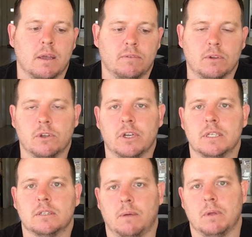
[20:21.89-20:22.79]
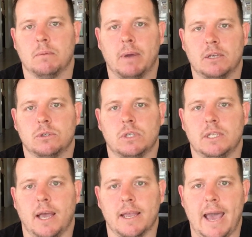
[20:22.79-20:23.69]
If you're learning something, make sure you
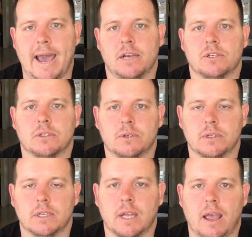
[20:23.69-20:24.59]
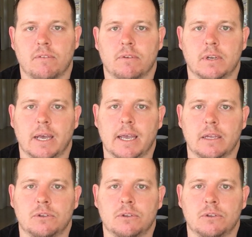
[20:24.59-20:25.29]
take action on it every day.